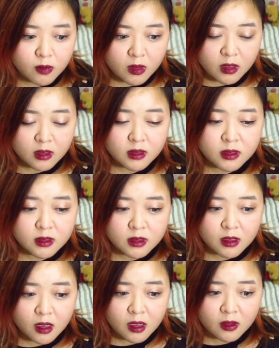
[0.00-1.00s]
is
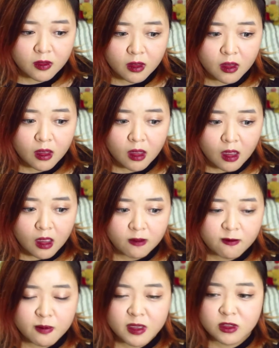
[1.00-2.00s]
I think
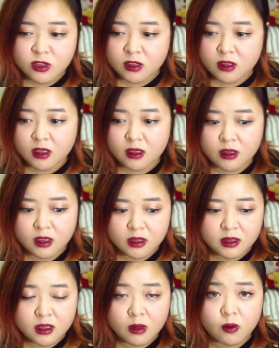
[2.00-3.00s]
I've mentioned it like
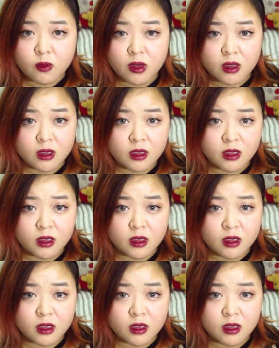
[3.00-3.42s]
somewhere